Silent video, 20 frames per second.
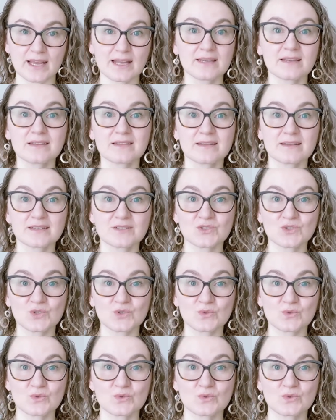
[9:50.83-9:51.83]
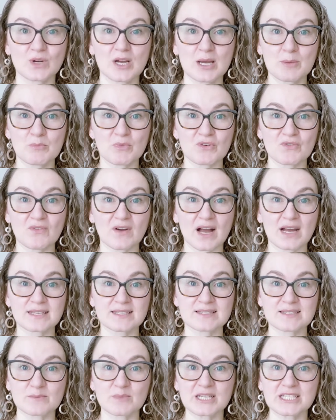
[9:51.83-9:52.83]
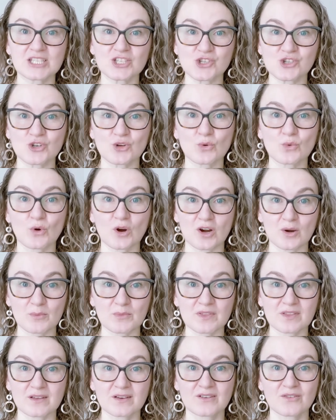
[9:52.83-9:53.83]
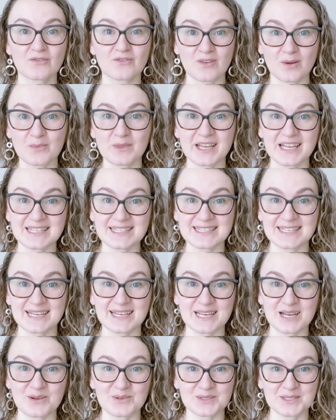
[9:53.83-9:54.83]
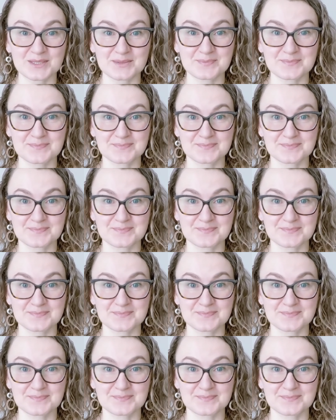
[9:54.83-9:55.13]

anything to provide some additional warmth from the inside out.